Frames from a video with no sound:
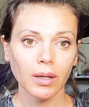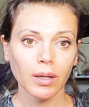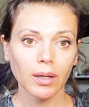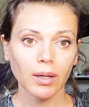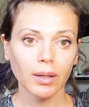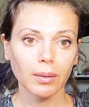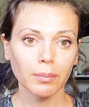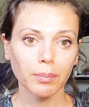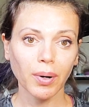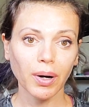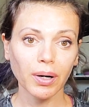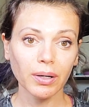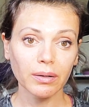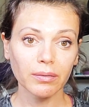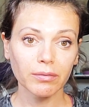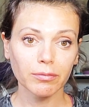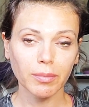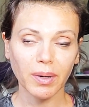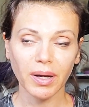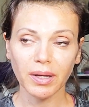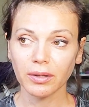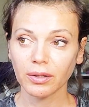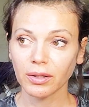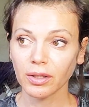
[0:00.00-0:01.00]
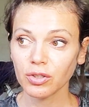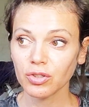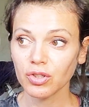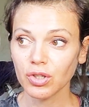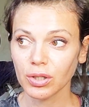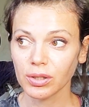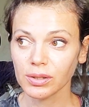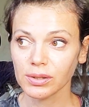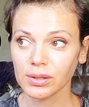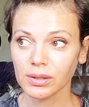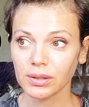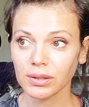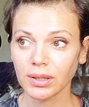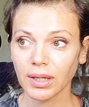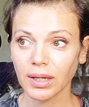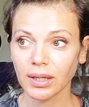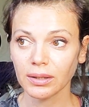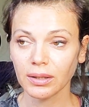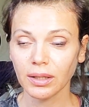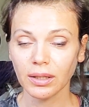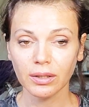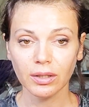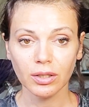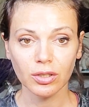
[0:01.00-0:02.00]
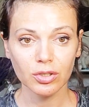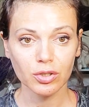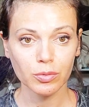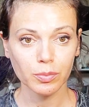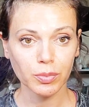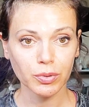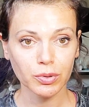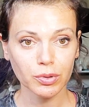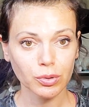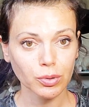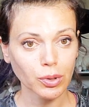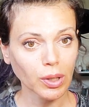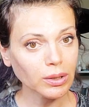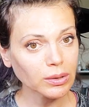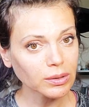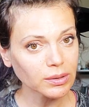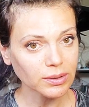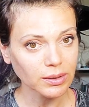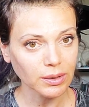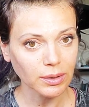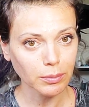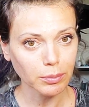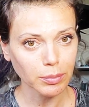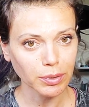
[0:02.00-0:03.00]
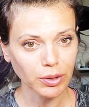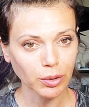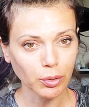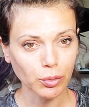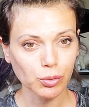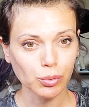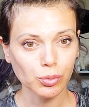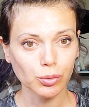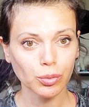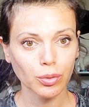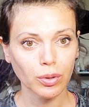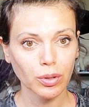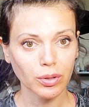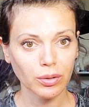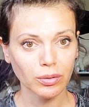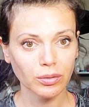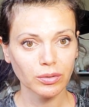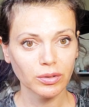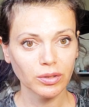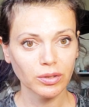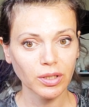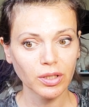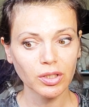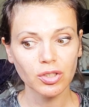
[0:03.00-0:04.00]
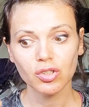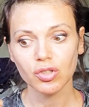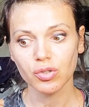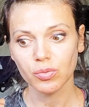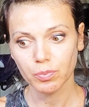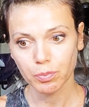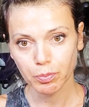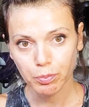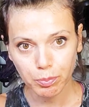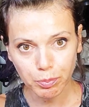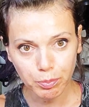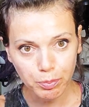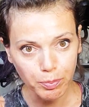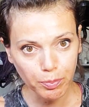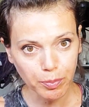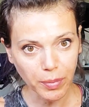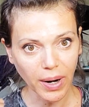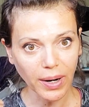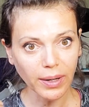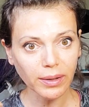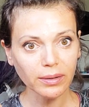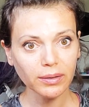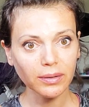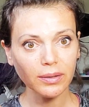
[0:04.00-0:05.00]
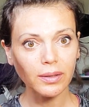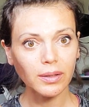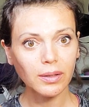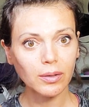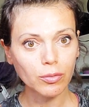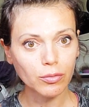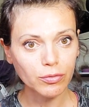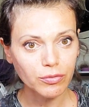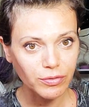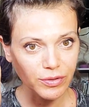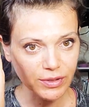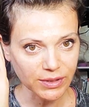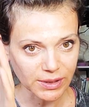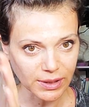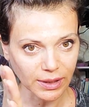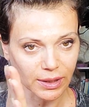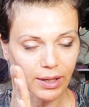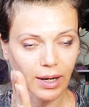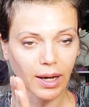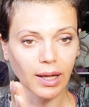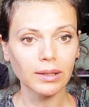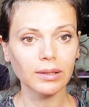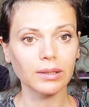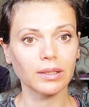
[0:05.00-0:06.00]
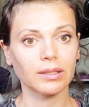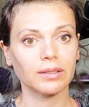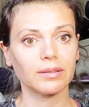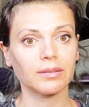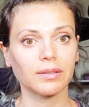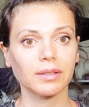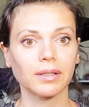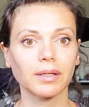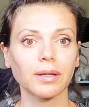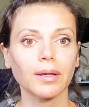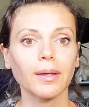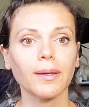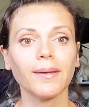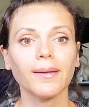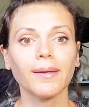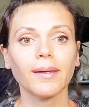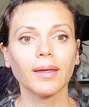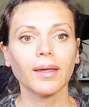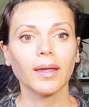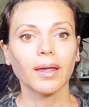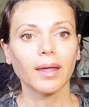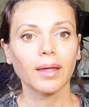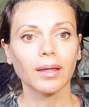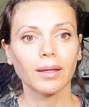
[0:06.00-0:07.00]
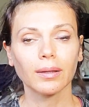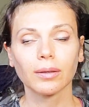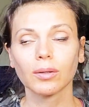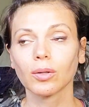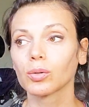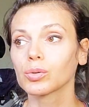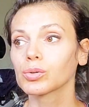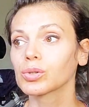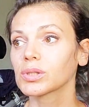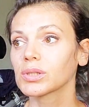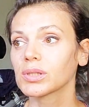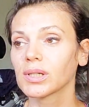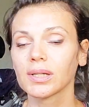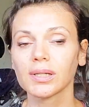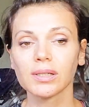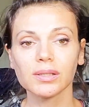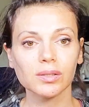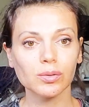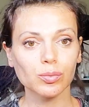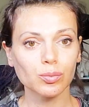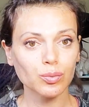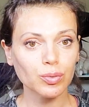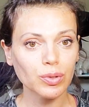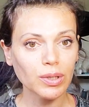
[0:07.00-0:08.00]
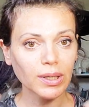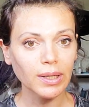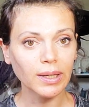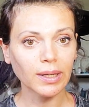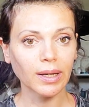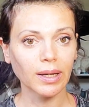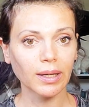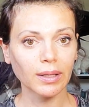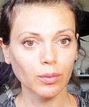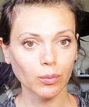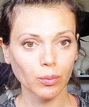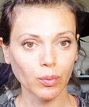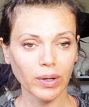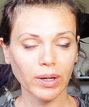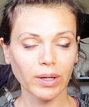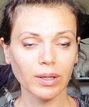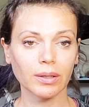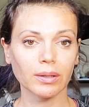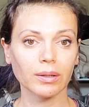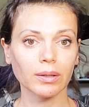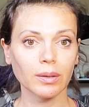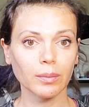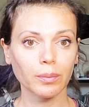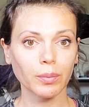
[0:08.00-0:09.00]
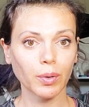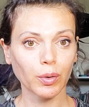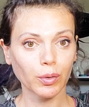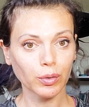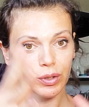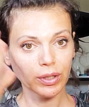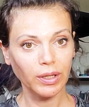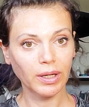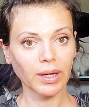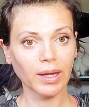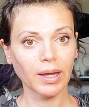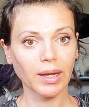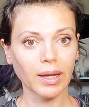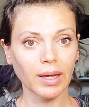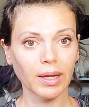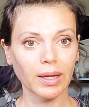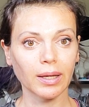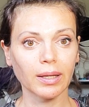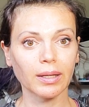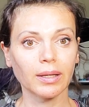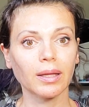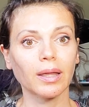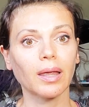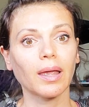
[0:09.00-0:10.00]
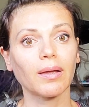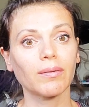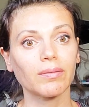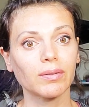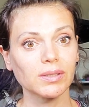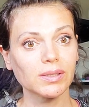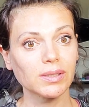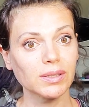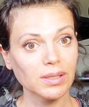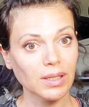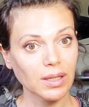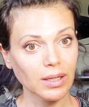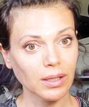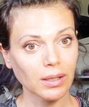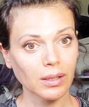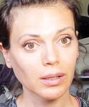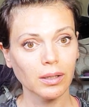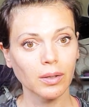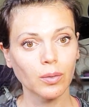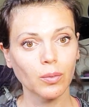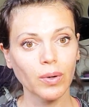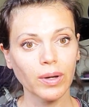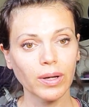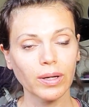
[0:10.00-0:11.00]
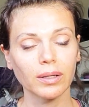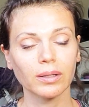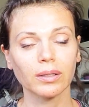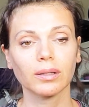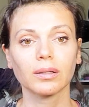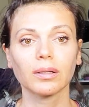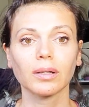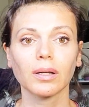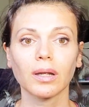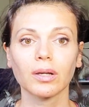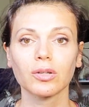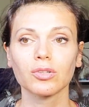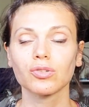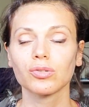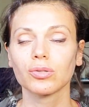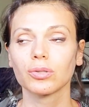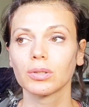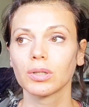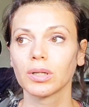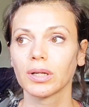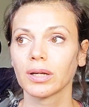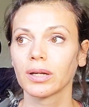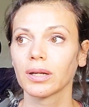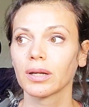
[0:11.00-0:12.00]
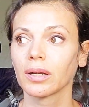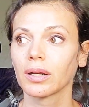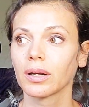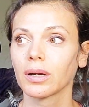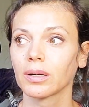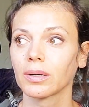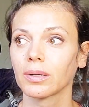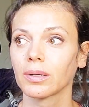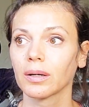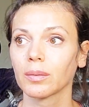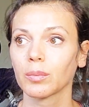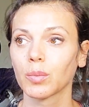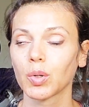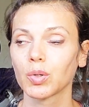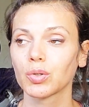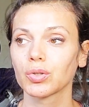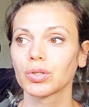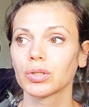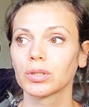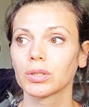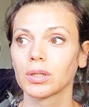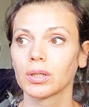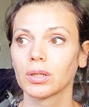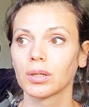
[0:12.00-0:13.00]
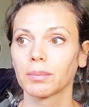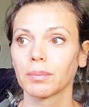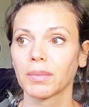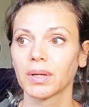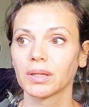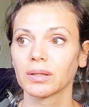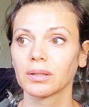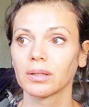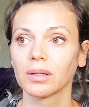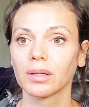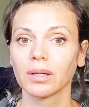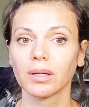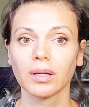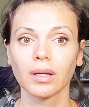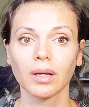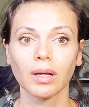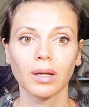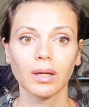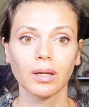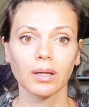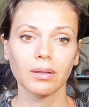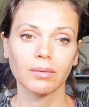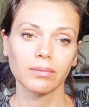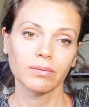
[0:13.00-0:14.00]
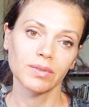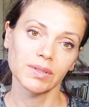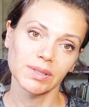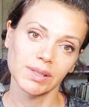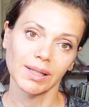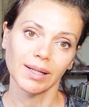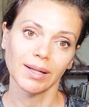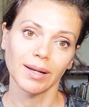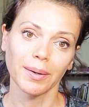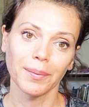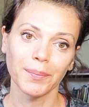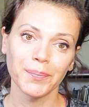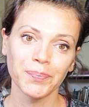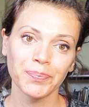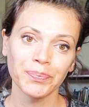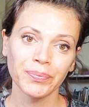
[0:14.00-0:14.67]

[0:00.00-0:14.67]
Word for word: and part of my teachings are that i teach spirituality but also teach practical physicality and those things really can awaken the body and have us uh, awaken intellectually uh, emotionally mentally and physically